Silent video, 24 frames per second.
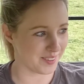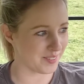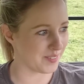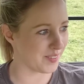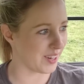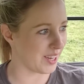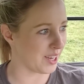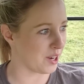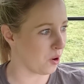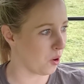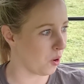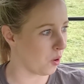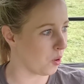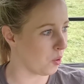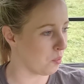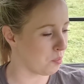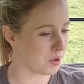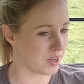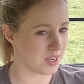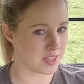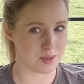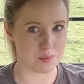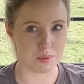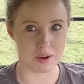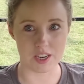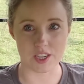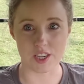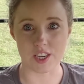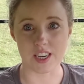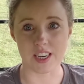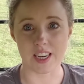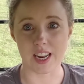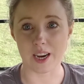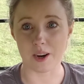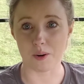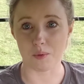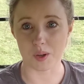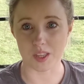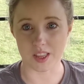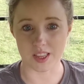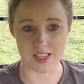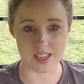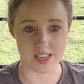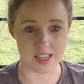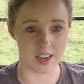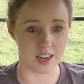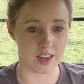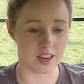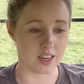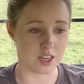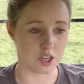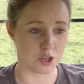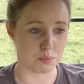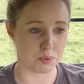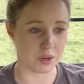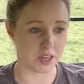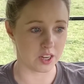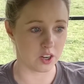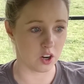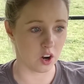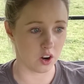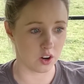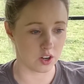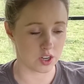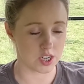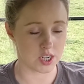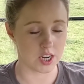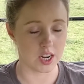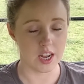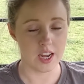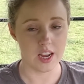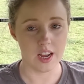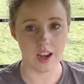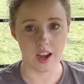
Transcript: we hope, especially now with the silage being cut,